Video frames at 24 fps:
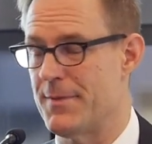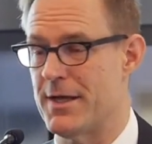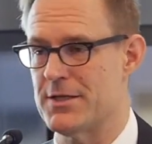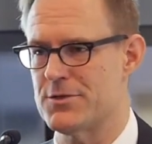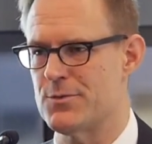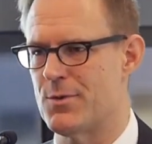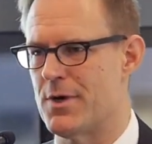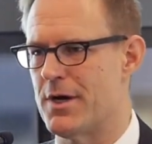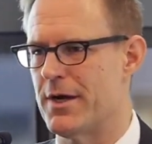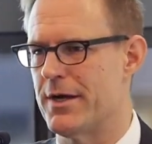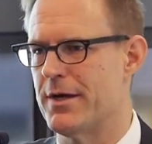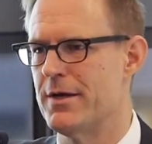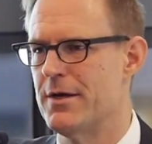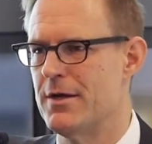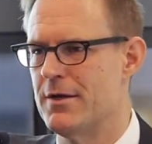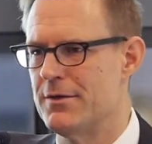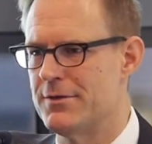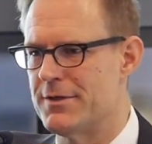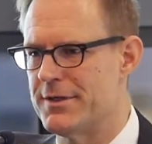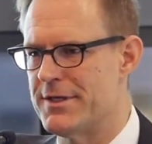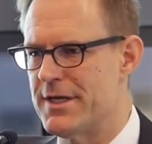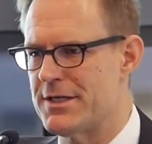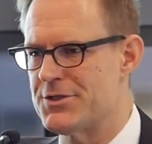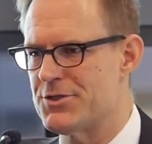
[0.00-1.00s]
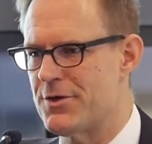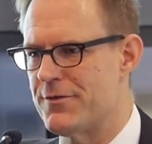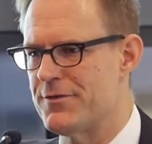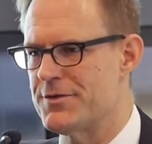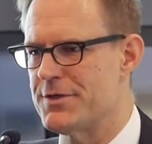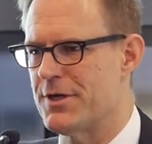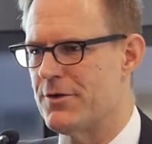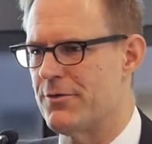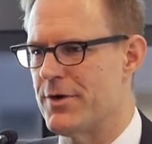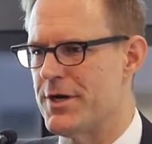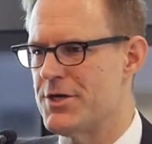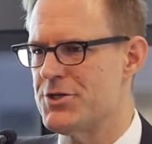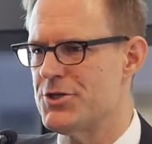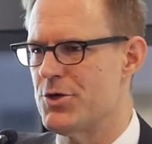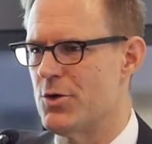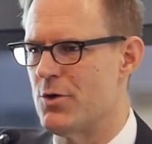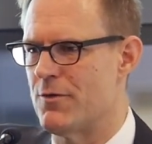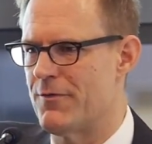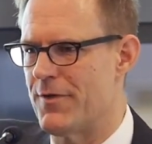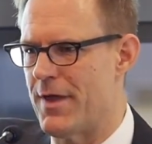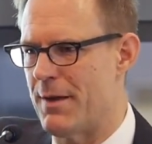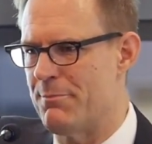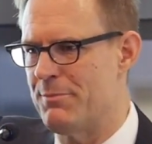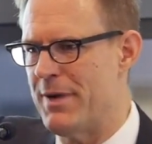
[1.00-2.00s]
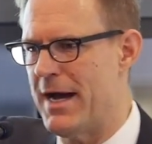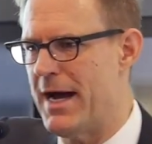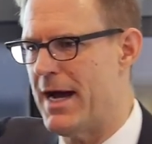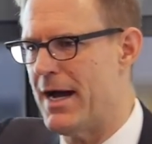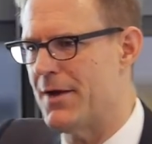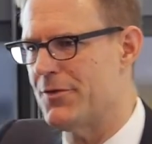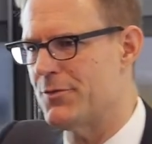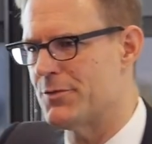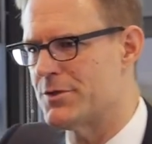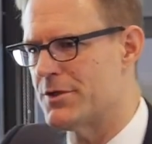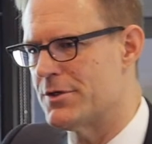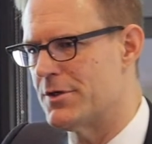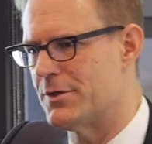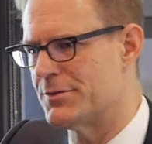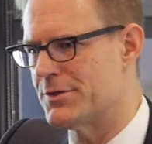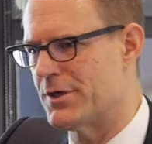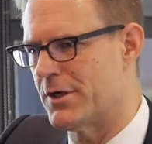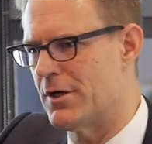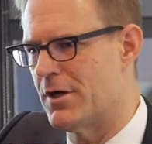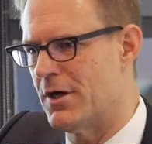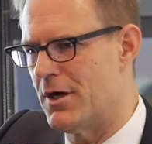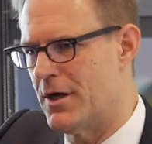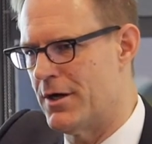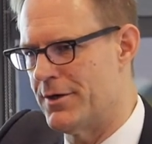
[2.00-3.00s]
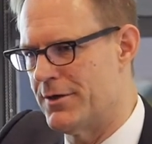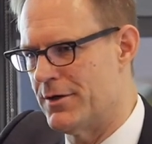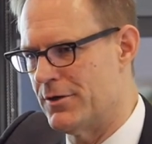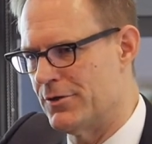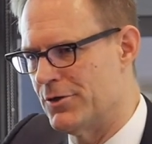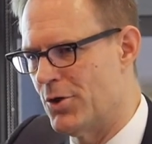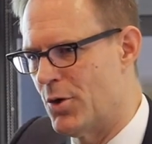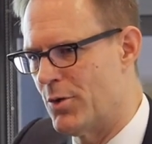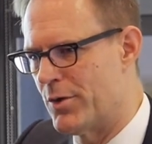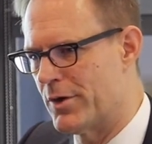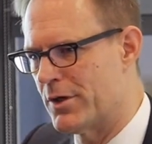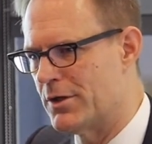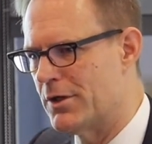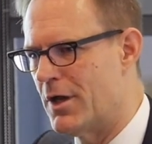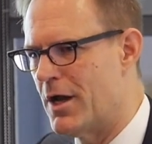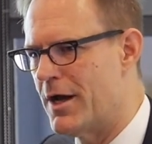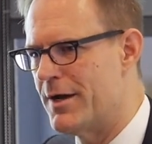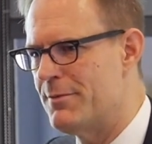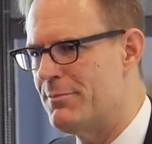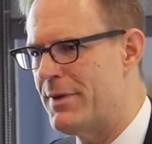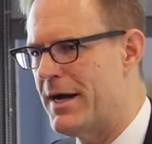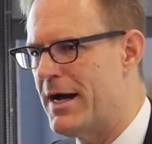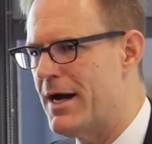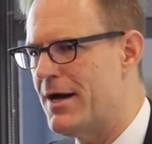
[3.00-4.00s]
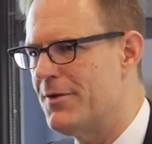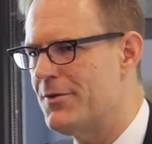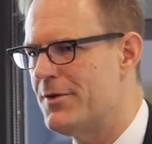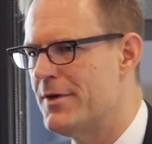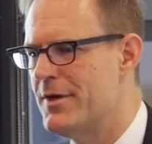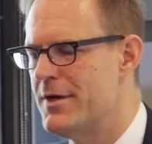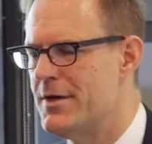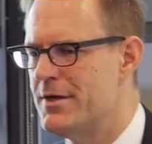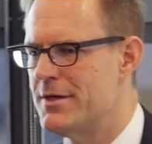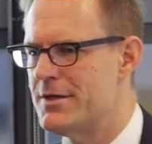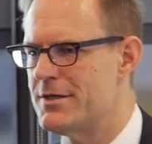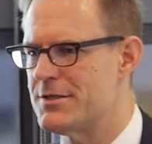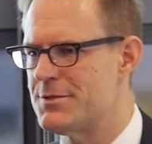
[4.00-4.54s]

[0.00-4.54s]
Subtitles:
that's why the debt servicing ratio over that path was on a lower glide path,